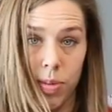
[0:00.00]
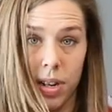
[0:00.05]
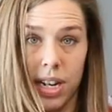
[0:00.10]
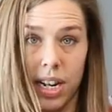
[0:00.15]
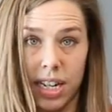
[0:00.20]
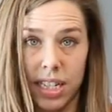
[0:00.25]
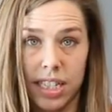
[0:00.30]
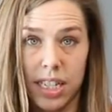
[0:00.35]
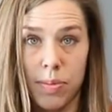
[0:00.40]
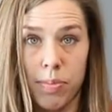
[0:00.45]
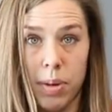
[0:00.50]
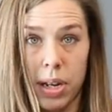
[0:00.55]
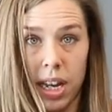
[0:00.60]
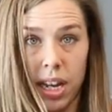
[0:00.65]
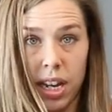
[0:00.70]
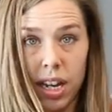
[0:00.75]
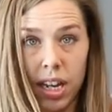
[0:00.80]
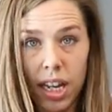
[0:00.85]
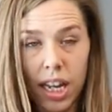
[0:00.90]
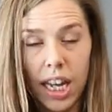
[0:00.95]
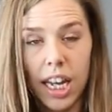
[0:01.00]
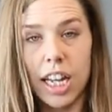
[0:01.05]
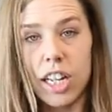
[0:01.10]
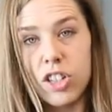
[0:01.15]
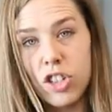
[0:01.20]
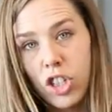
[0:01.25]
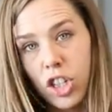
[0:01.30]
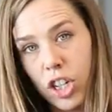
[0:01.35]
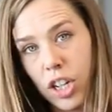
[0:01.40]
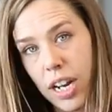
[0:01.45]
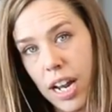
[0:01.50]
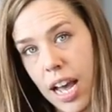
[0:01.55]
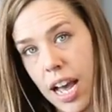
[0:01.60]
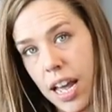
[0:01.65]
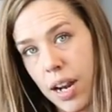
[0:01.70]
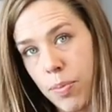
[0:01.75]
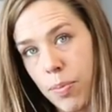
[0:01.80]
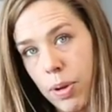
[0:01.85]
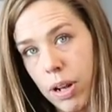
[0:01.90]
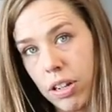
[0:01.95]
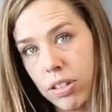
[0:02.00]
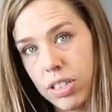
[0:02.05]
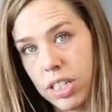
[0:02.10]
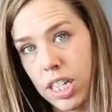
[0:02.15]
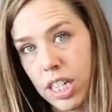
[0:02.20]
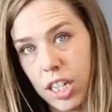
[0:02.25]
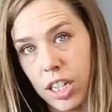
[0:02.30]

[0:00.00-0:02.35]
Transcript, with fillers: would be nice and big and she could add a belt